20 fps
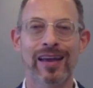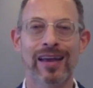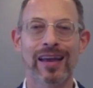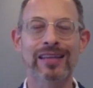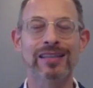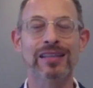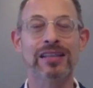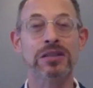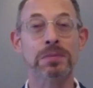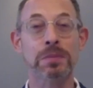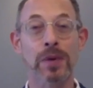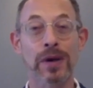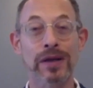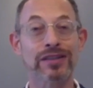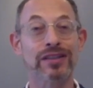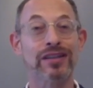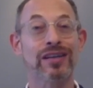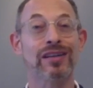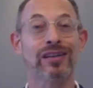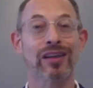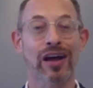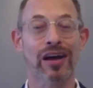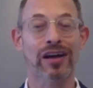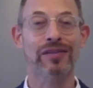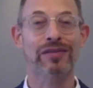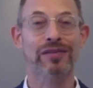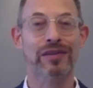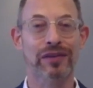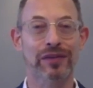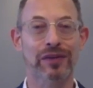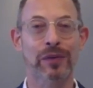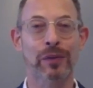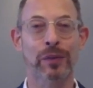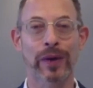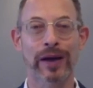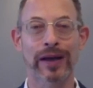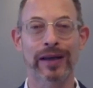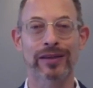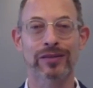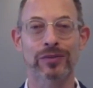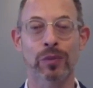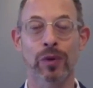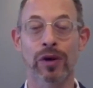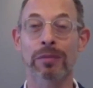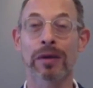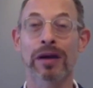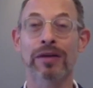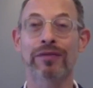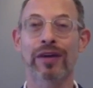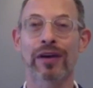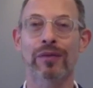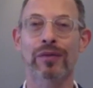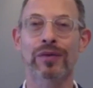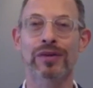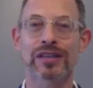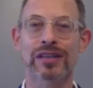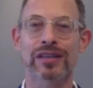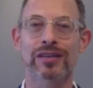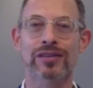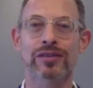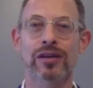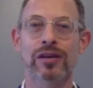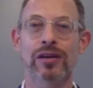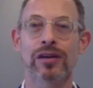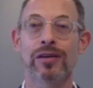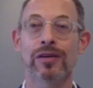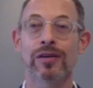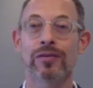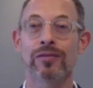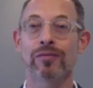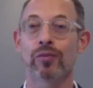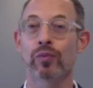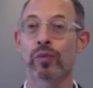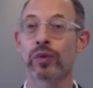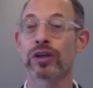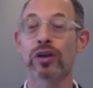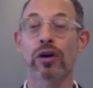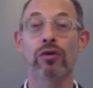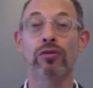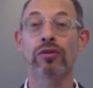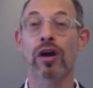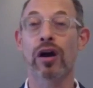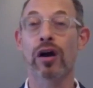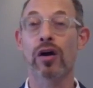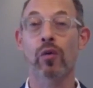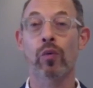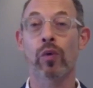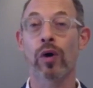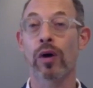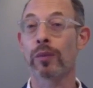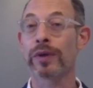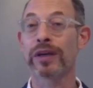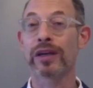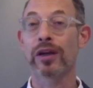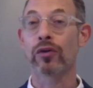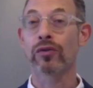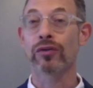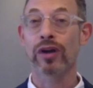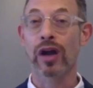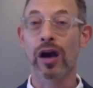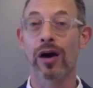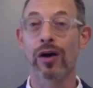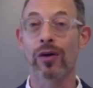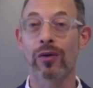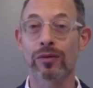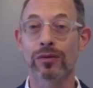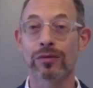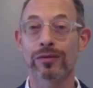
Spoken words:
It's expressed in a lot of different ways. One of my favorites is, we don't know what we don't know.